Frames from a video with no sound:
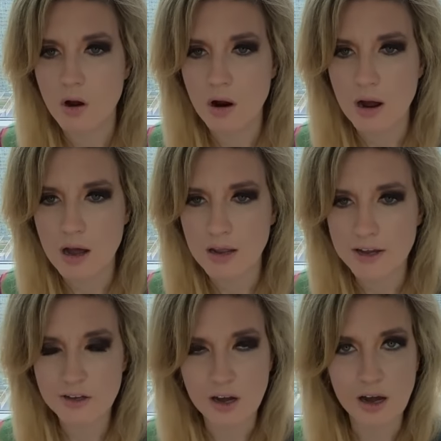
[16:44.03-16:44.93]
Uh,
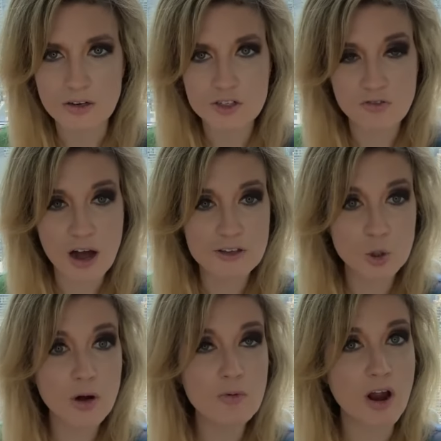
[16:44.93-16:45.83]
like uh, Da'Vine
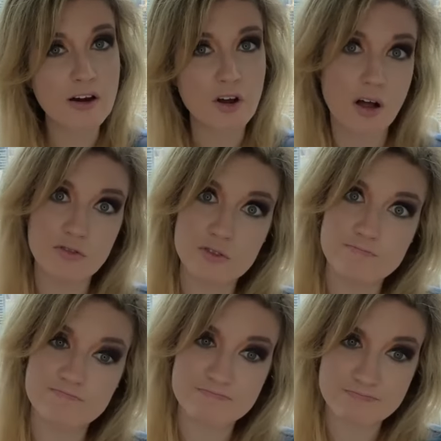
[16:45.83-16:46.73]
Joy Randolph,
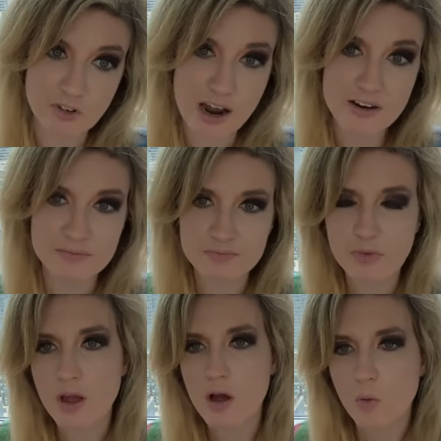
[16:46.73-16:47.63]
right?
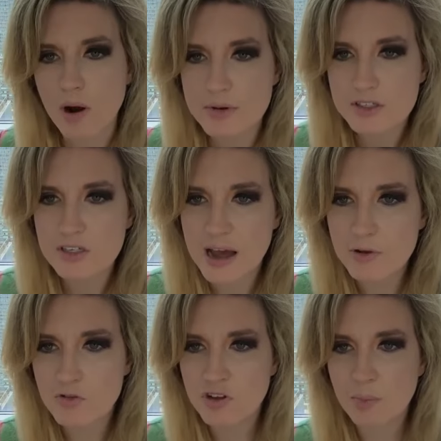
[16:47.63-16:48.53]
Remy says, How
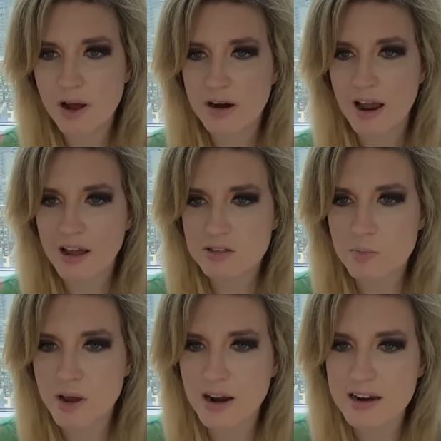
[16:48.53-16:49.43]
would you feel about an
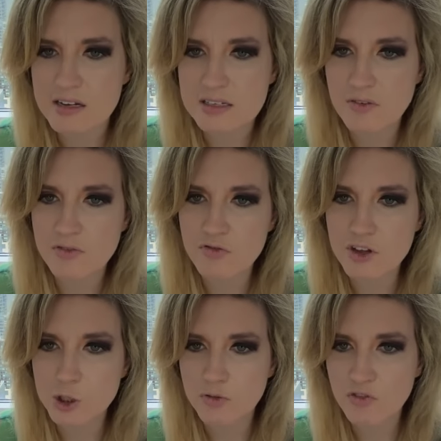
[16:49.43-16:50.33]
X Men 97
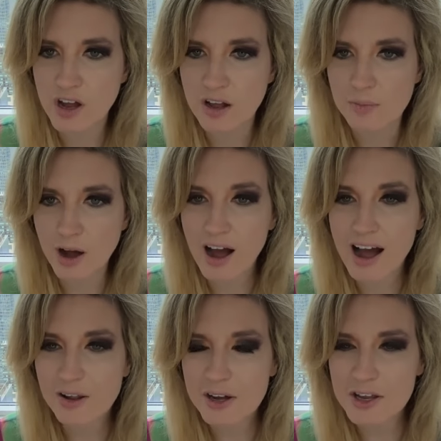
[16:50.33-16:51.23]
feature film?
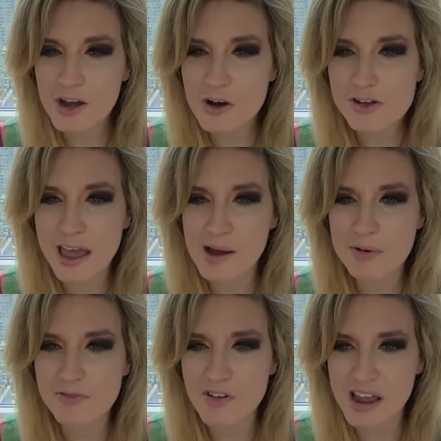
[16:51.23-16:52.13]
Ah, look at you,
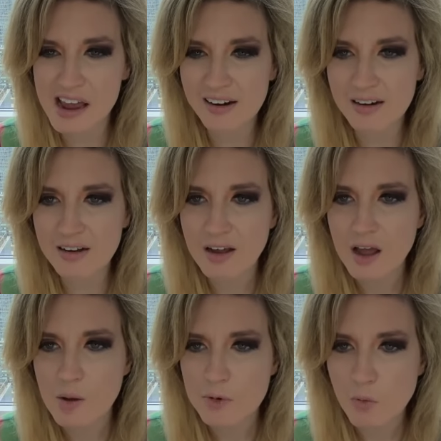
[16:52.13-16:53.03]
Gambit fan!
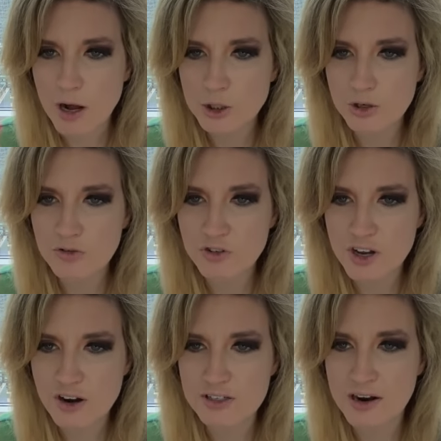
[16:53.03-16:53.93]
Been watching you for
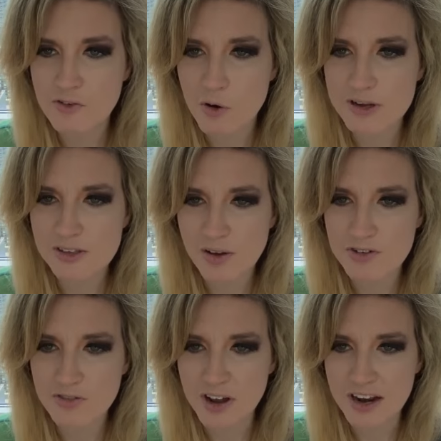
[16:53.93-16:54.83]
years and I've always
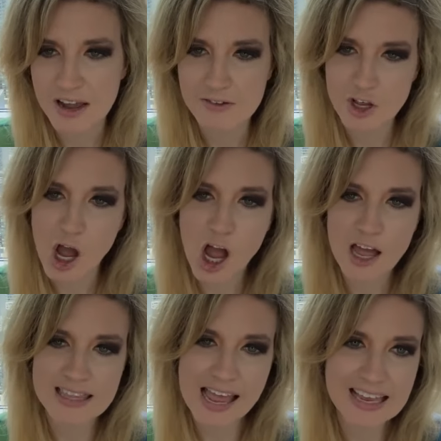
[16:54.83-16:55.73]
loved your videos.
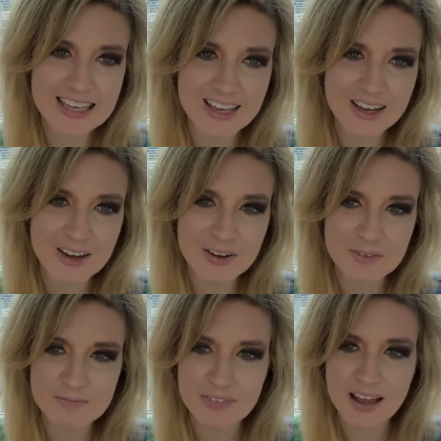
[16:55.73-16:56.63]
Aw, thank
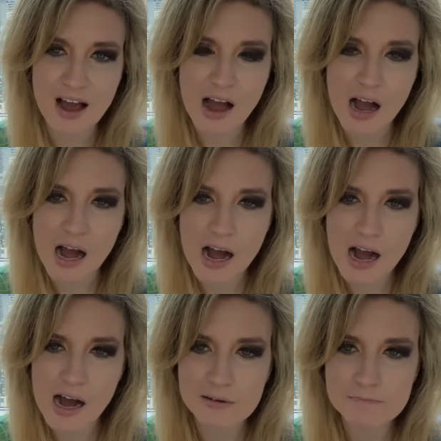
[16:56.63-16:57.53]
you.
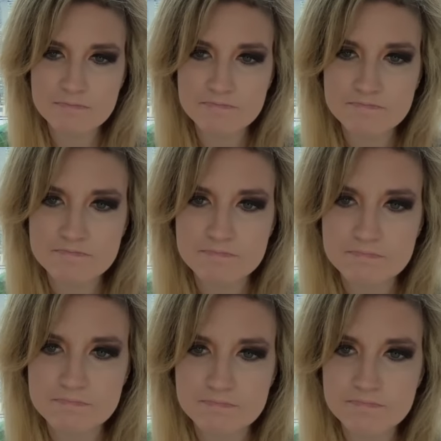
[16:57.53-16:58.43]
Um,
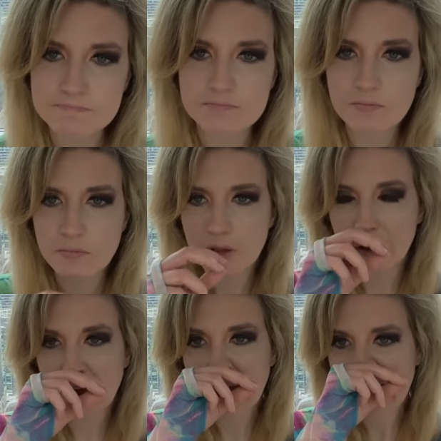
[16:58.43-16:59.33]
uh,